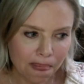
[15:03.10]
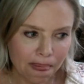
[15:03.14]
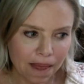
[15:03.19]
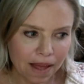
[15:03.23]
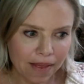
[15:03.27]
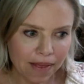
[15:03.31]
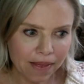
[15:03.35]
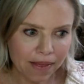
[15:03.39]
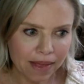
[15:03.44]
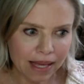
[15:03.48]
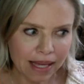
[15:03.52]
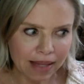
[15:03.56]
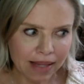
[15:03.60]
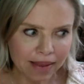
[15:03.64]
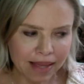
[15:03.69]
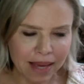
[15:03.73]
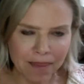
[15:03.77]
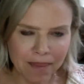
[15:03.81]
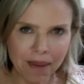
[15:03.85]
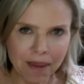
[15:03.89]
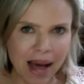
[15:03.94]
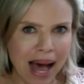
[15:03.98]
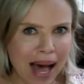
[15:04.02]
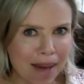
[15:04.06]
that they
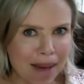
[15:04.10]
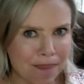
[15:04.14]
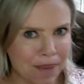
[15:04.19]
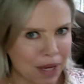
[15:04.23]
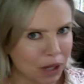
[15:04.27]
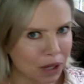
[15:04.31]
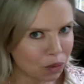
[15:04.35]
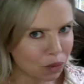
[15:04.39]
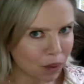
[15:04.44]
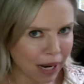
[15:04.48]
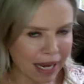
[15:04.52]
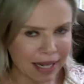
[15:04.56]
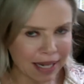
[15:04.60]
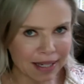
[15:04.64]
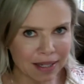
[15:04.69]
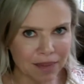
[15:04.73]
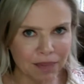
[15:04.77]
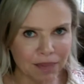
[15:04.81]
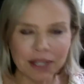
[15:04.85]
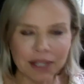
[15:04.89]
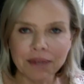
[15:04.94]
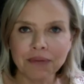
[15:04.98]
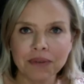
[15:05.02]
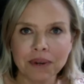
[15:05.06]
pop in
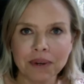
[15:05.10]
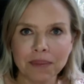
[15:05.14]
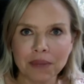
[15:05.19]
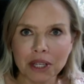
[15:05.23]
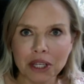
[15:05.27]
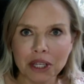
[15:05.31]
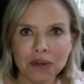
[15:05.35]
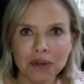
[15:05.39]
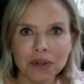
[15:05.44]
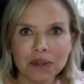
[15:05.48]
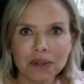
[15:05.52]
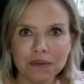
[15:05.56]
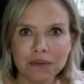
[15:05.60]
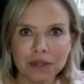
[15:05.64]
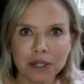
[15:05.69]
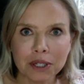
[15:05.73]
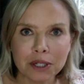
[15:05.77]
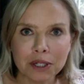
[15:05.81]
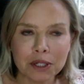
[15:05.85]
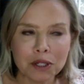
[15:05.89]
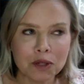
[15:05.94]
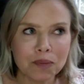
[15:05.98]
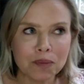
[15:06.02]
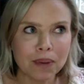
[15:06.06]
randomly from the
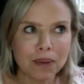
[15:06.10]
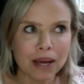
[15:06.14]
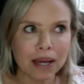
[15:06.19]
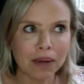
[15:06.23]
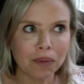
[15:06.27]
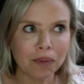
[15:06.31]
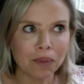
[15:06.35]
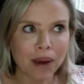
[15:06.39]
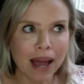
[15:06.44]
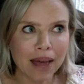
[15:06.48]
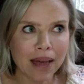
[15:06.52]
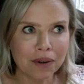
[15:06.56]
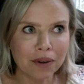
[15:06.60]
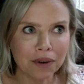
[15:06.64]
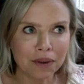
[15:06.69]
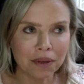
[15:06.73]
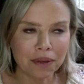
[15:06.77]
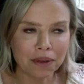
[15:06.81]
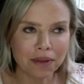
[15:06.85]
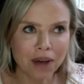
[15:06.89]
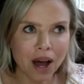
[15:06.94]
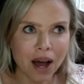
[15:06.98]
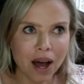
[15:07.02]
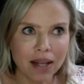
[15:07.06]
universe, but rather
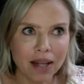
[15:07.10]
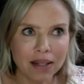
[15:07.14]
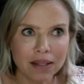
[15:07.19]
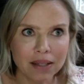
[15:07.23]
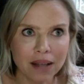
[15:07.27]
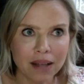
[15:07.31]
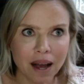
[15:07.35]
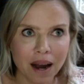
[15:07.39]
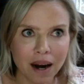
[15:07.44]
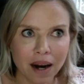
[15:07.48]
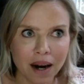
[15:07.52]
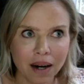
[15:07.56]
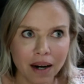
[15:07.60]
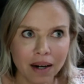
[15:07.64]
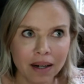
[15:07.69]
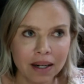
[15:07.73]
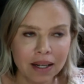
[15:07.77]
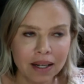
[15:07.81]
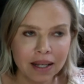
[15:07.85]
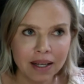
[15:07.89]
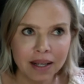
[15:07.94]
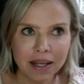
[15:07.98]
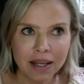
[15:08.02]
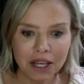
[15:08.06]
thoughts are,
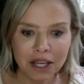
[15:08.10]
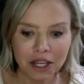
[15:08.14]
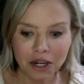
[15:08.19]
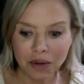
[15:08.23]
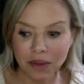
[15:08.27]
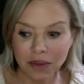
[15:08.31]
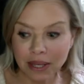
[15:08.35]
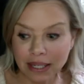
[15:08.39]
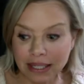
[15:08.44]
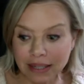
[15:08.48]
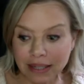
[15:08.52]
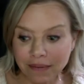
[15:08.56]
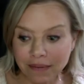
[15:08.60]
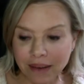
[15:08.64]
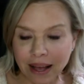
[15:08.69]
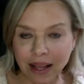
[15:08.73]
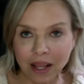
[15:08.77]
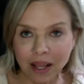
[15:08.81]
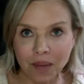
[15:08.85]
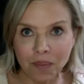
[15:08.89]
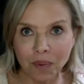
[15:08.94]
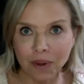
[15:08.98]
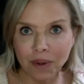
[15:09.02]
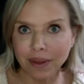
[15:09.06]
they
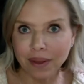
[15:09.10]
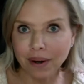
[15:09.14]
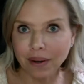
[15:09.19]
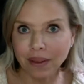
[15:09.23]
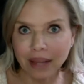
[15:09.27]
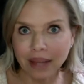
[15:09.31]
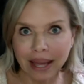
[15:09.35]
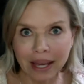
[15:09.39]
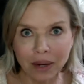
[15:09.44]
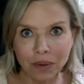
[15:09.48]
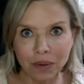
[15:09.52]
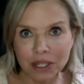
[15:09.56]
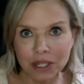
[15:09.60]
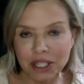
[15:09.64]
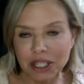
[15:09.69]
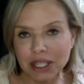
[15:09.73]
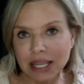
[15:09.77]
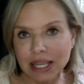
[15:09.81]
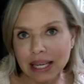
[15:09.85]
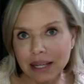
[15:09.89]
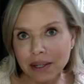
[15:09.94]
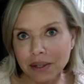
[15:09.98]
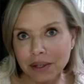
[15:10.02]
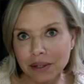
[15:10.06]
develop with our language
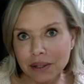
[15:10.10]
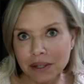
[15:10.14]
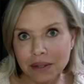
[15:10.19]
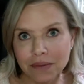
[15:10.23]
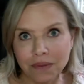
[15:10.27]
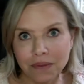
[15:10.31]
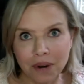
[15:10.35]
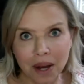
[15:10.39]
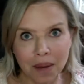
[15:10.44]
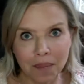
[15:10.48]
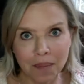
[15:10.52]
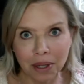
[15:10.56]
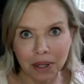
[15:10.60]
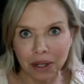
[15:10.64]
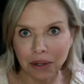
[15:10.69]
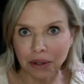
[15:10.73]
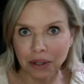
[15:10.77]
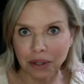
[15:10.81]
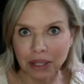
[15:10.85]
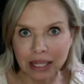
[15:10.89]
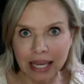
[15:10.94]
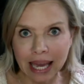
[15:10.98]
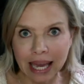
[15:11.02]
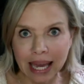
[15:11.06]
skills from an
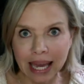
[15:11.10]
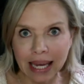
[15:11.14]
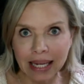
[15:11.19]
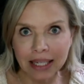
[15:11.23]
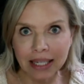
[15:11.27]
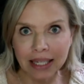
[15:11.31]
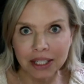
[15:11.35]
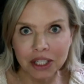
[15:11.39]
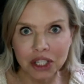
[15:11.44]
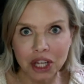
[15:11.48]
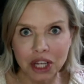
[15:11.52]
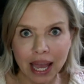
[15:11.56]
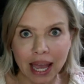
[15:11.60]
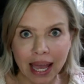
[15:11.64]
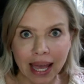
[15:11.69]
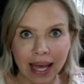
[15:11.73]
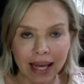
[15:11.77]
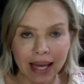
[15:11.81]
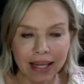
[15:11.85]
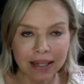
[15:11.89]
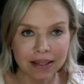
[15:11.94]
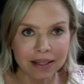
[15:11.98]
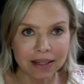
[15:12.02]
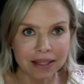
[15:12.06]
early age, and